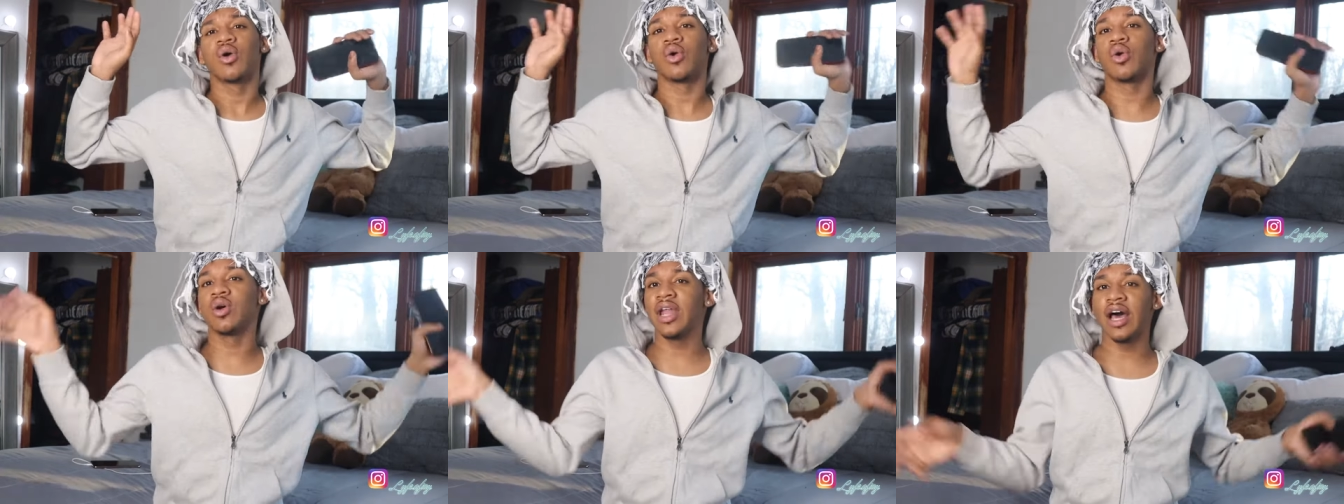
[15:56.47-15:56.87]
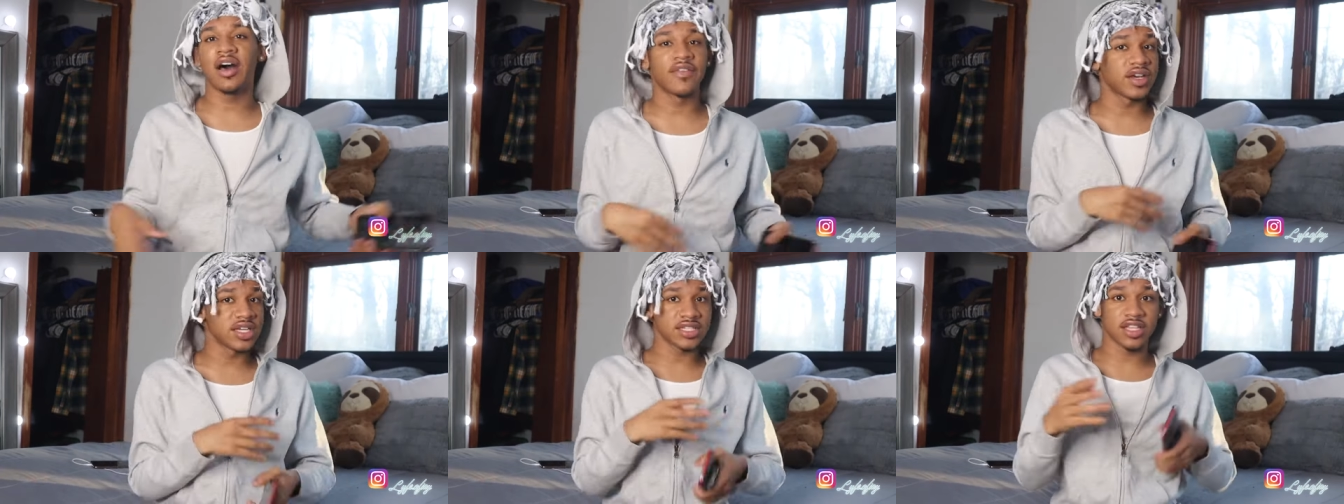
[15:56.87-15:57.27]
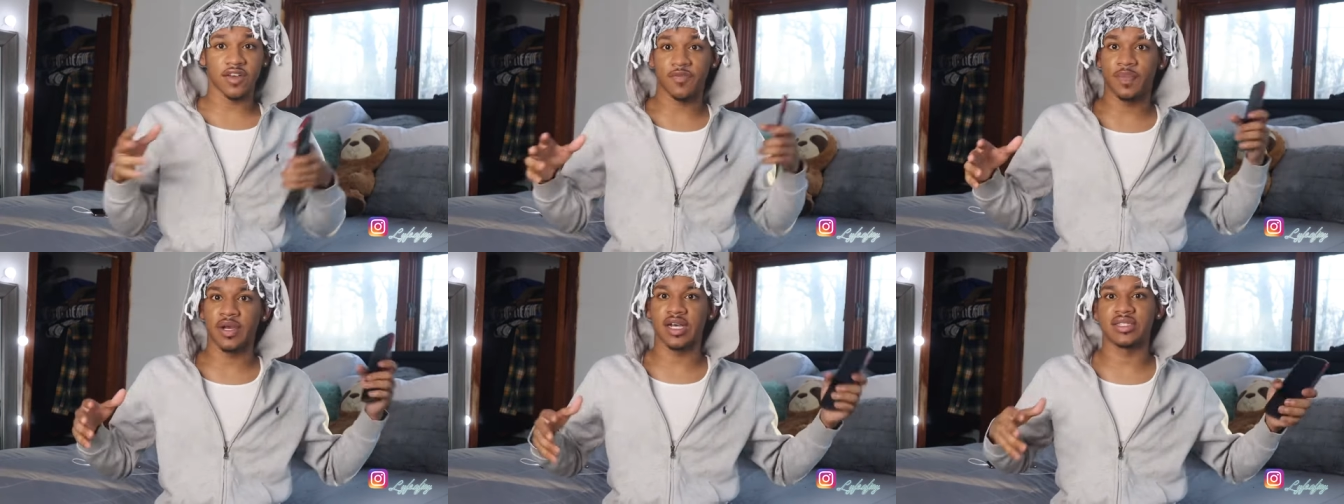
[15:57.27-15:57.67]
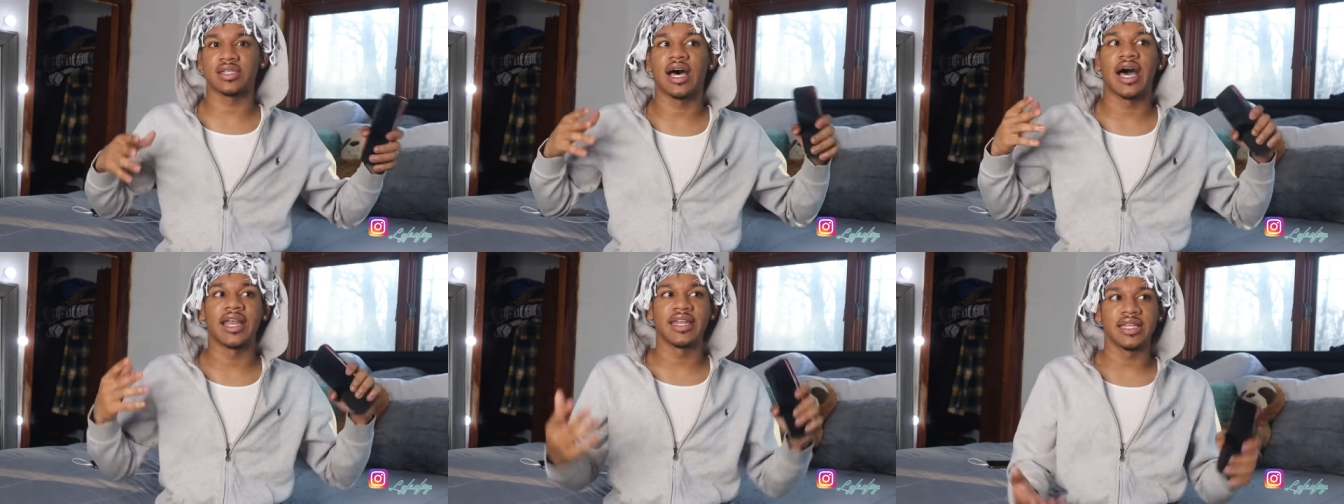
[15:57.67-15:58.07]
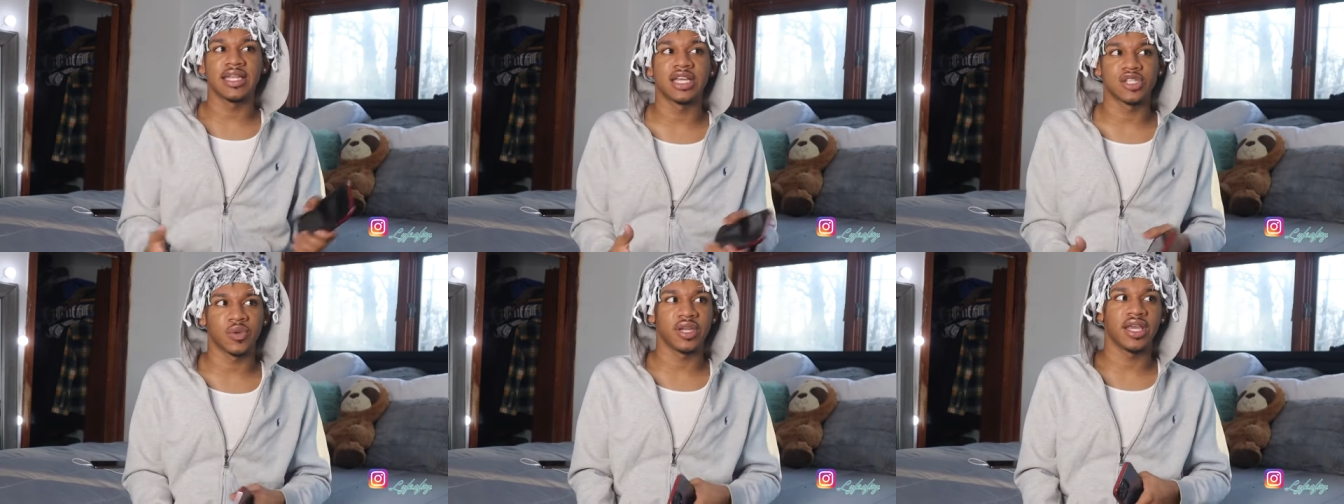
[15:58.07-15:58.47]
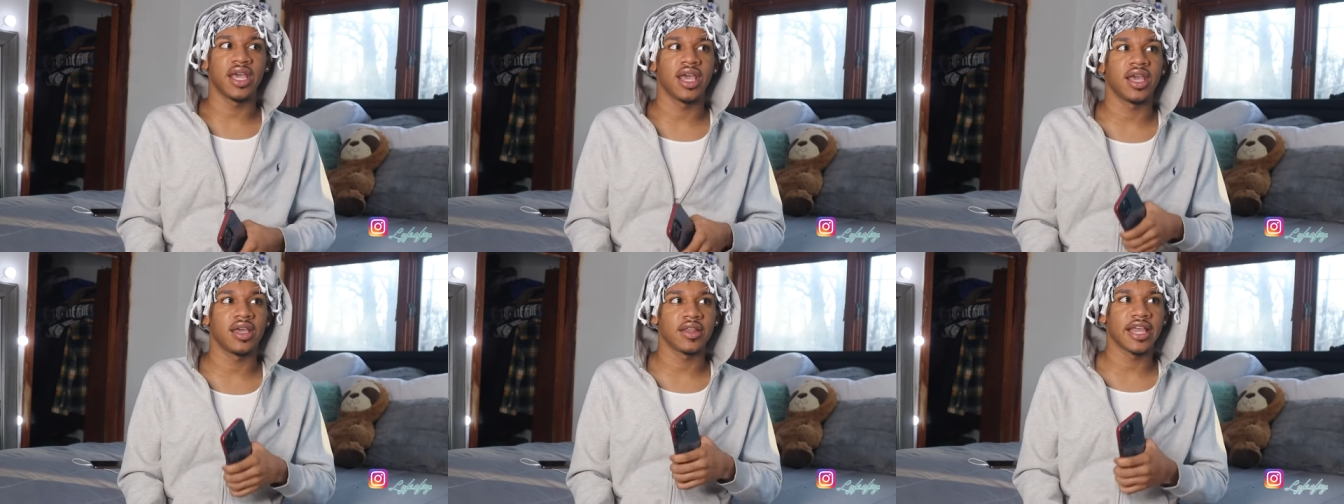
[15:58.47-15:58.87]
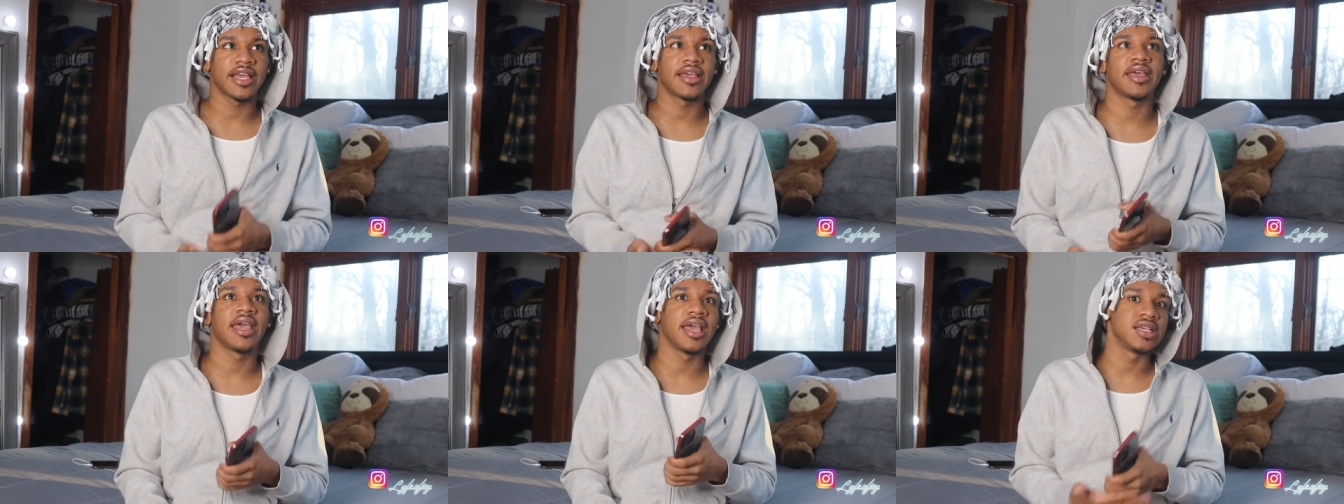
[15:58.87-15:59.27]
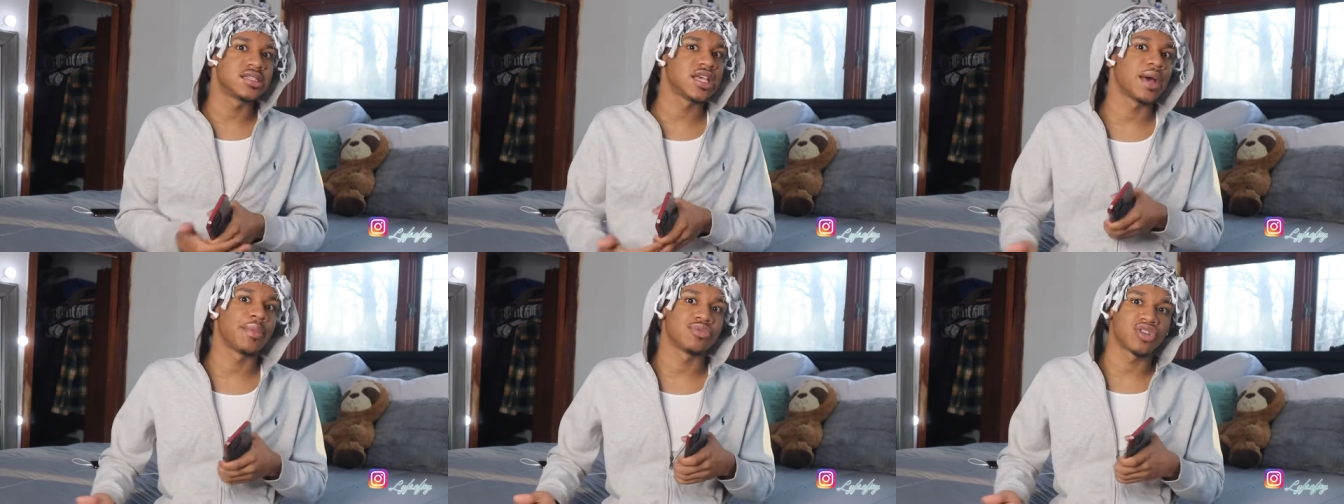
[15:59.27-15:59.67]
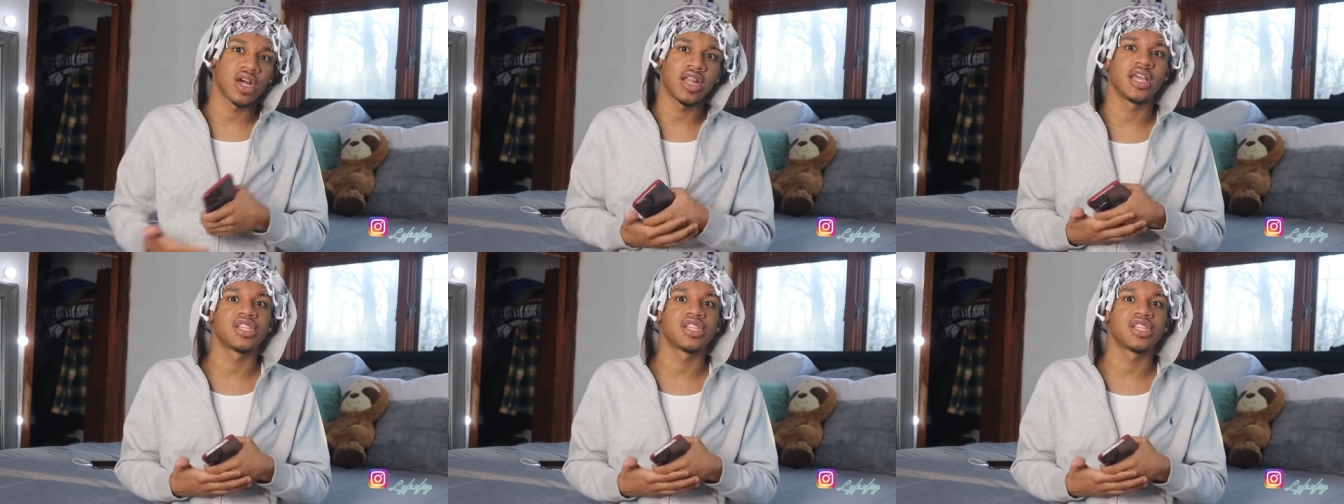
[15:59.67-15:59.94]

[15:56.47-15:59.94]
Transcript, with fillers: all that other good stuff because I need to get 20k like ASAP. I'm trying to